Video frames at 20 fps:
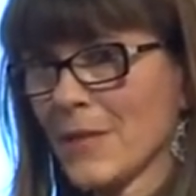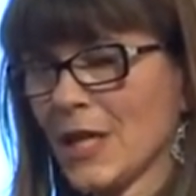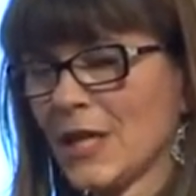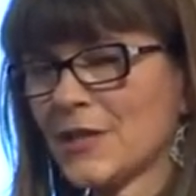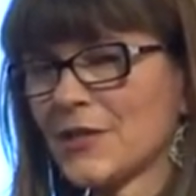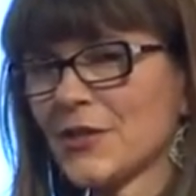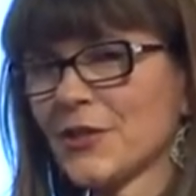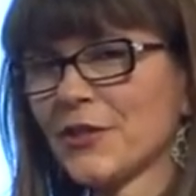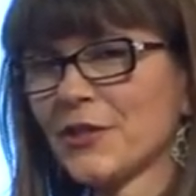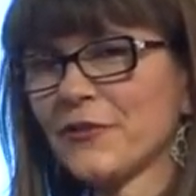
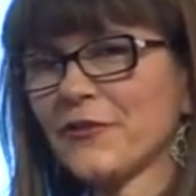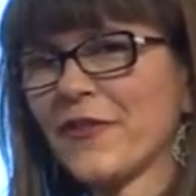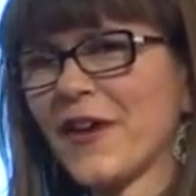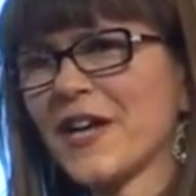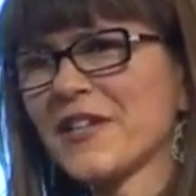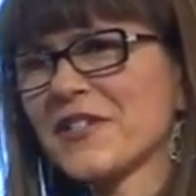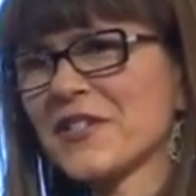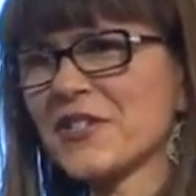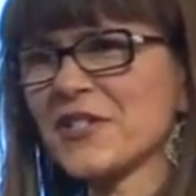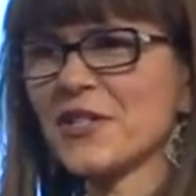It's a little
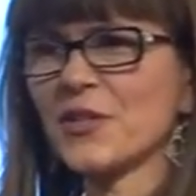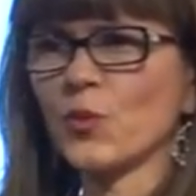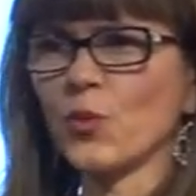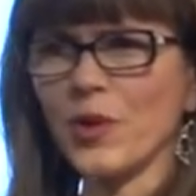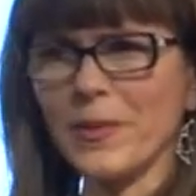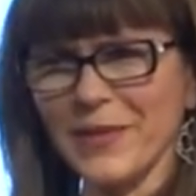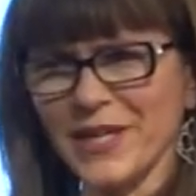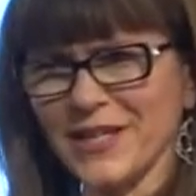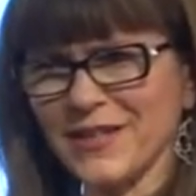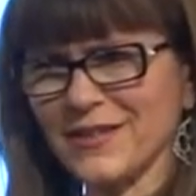faster in
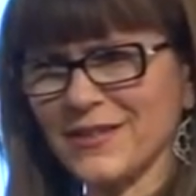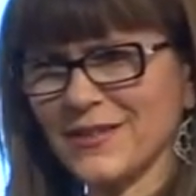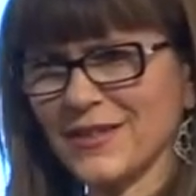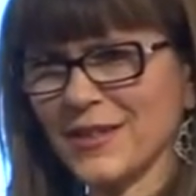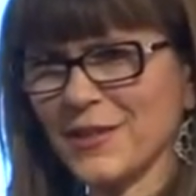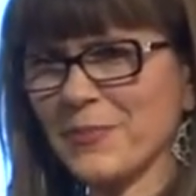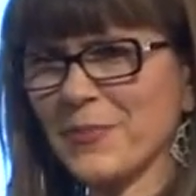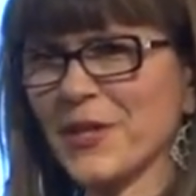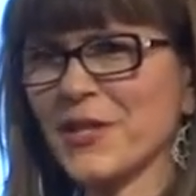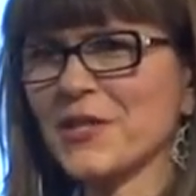women
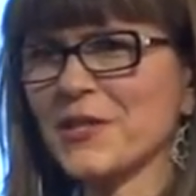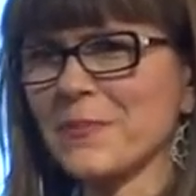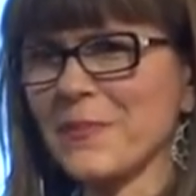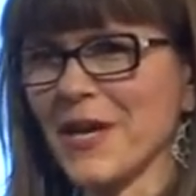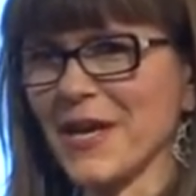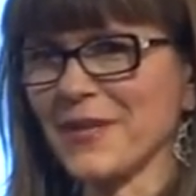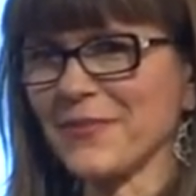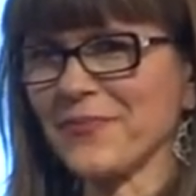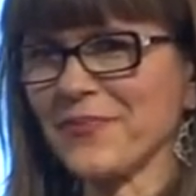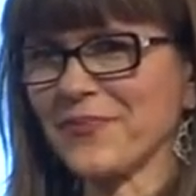compared to
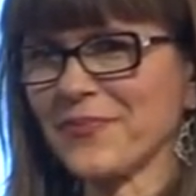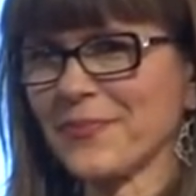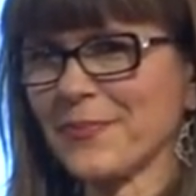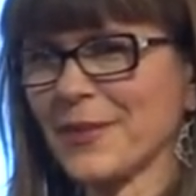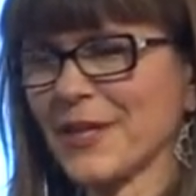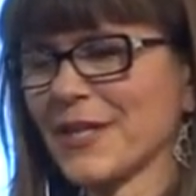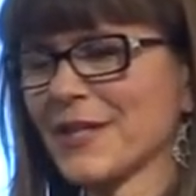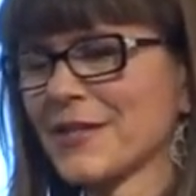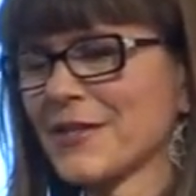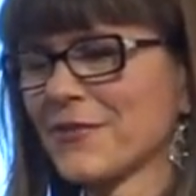men
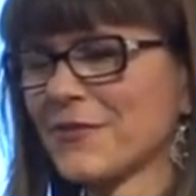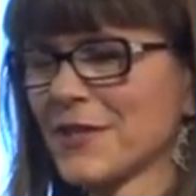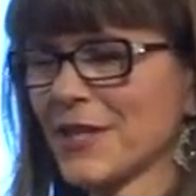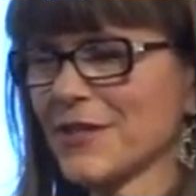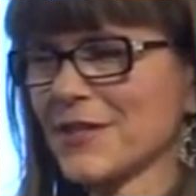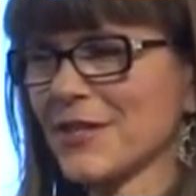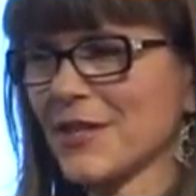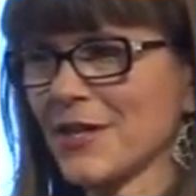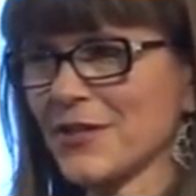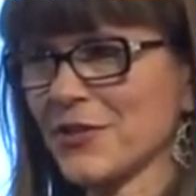because of
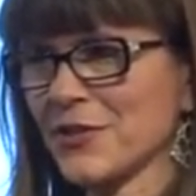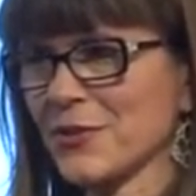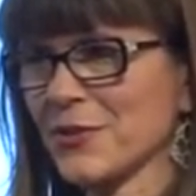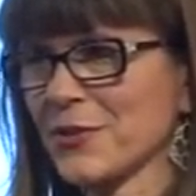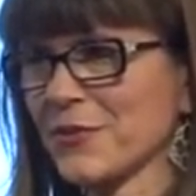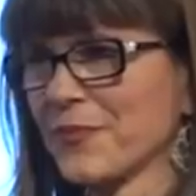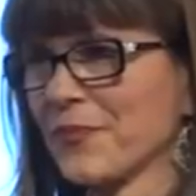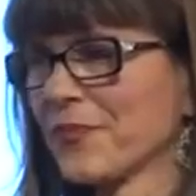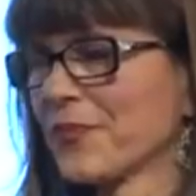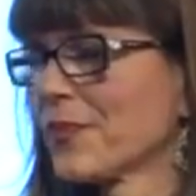testosterone.